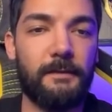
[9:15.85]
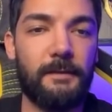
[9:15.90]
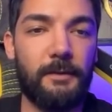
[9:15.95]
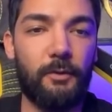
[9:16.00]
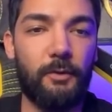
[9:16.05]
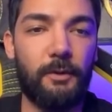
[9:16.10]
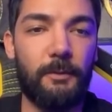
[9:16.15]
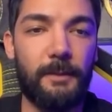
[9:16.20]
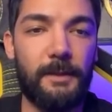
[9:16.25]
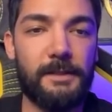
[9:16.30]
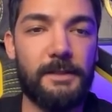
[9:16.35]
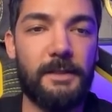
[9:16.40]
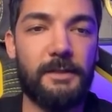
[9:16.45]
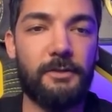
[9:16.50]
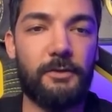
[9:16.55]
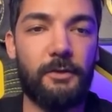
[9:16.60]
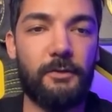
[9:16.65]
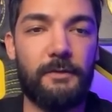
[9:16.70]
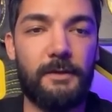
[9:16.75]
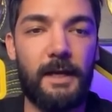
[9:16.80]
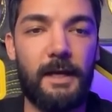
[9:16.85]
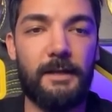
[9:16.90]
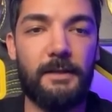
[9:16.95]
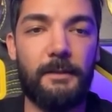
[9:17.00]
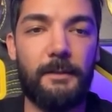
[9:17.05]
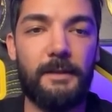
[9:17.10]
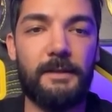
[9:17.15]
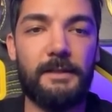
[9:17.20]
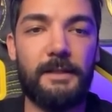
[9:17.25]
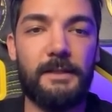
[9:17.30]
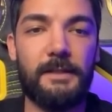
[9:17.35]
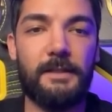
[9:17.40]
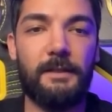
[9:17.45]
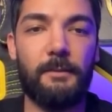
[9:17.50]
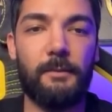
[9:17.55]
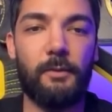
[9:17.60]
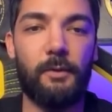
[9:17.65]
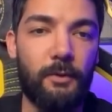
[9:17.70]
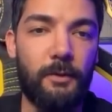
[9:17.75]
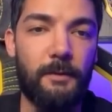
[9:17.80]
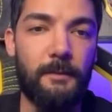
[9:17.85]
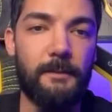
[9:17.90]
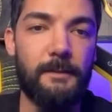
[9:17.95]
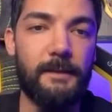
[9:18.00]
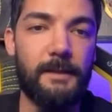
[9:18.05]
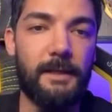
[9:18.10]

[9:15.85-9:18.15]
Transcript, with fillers: Doing business through Phantom is this simple.